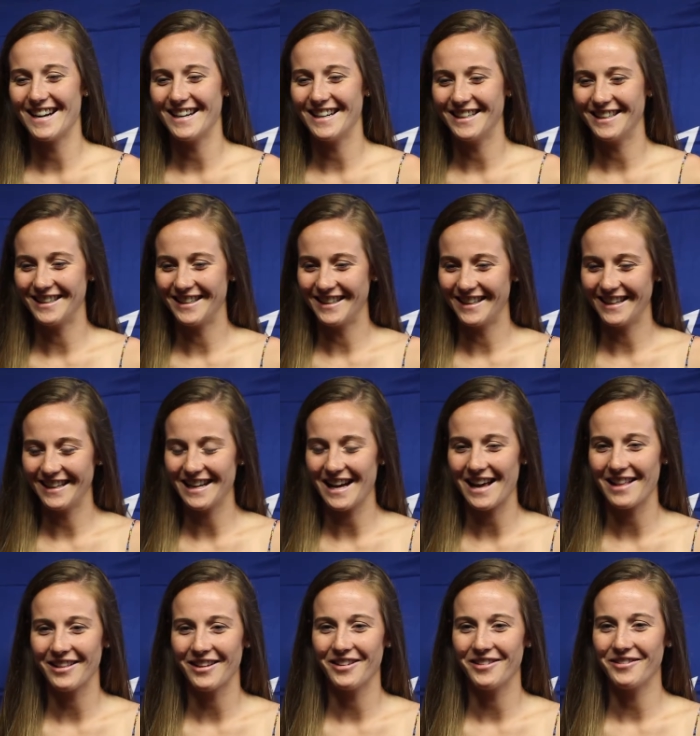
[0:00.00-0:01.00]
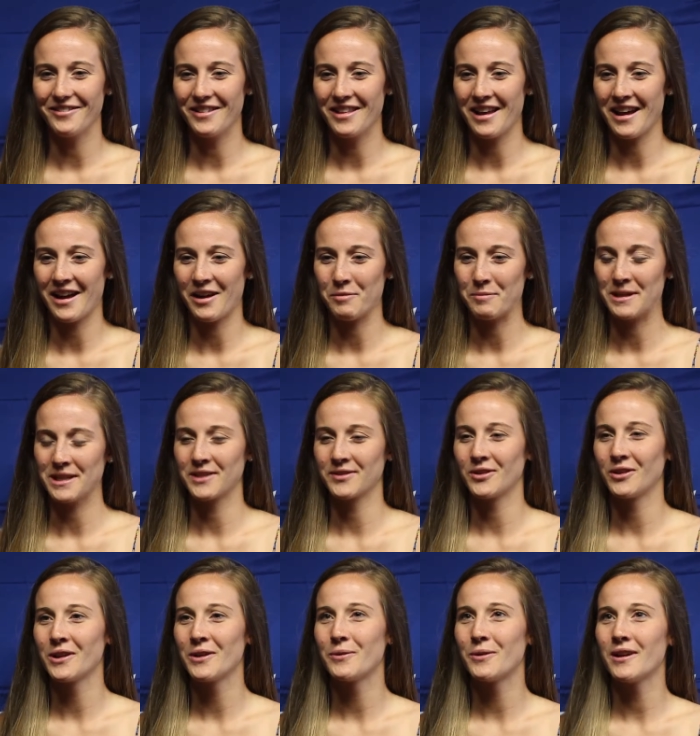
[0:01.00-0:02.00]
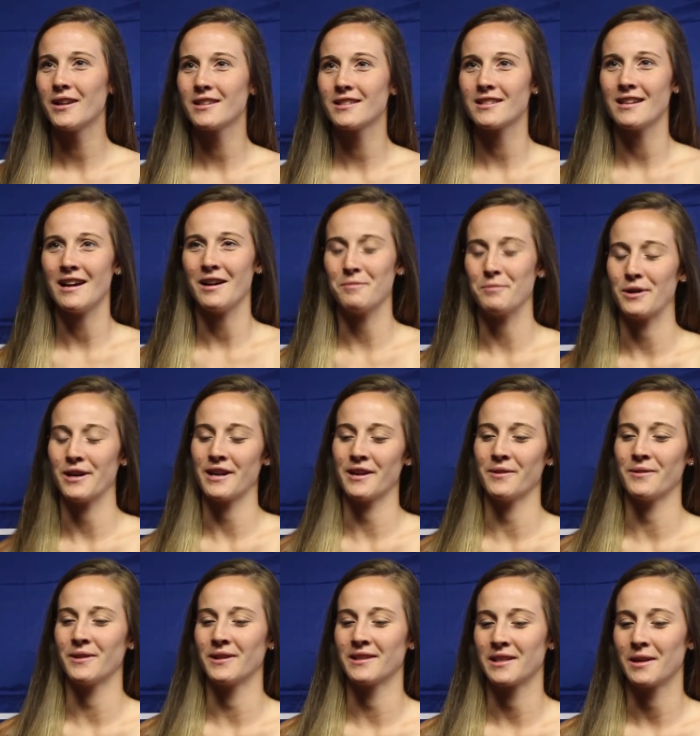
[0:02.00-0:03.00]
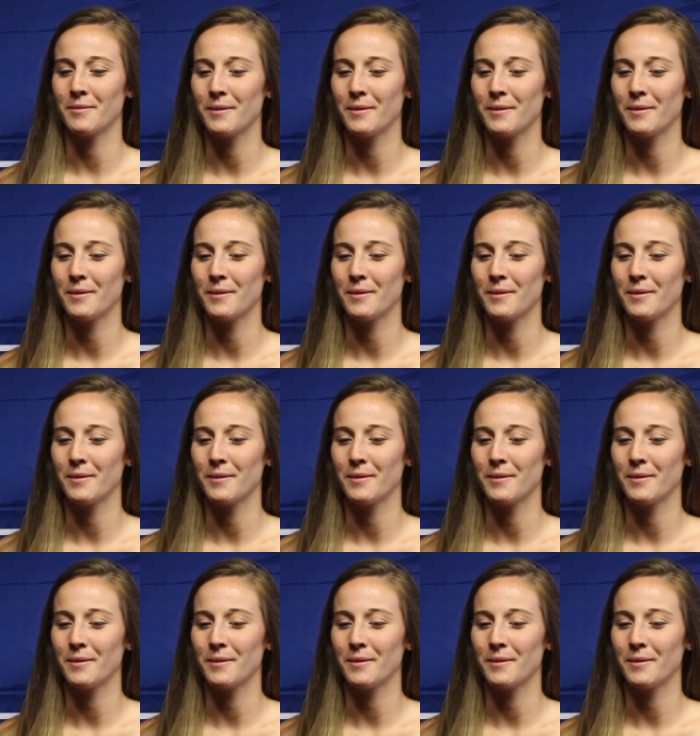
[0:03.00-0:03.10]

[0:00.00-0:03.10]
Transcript: uh, I loved how peaceful it was and how pretty it was